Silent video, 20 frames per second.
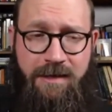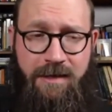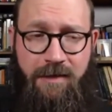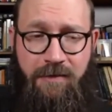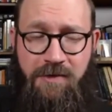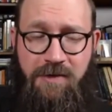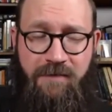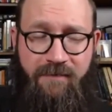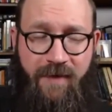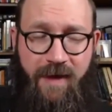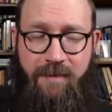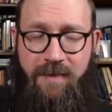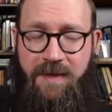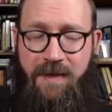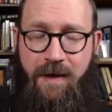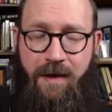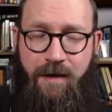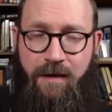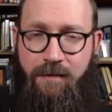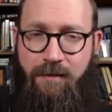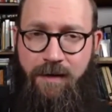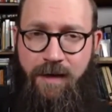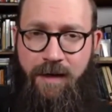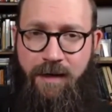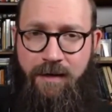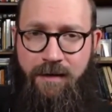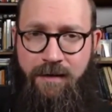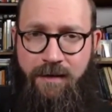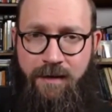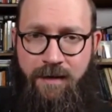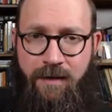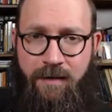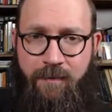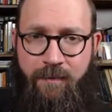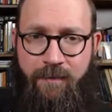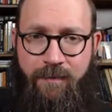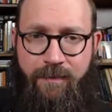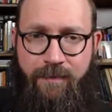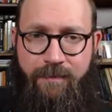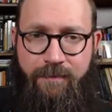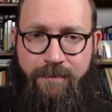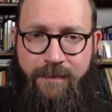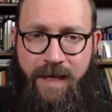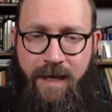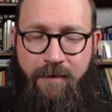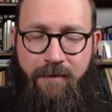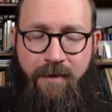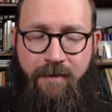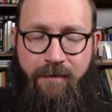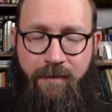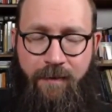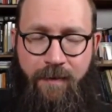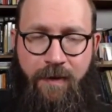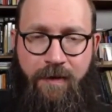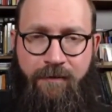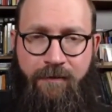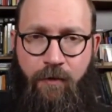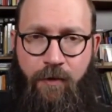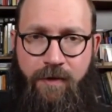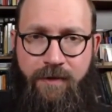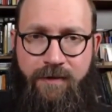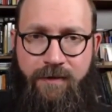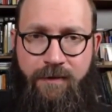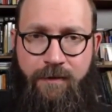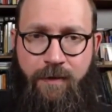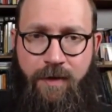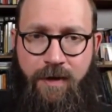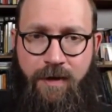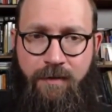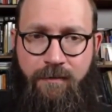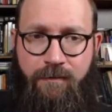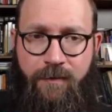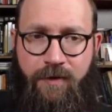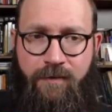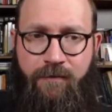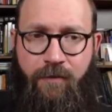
so yeah. you can find me there. And um, yeah, we look forward to uh, look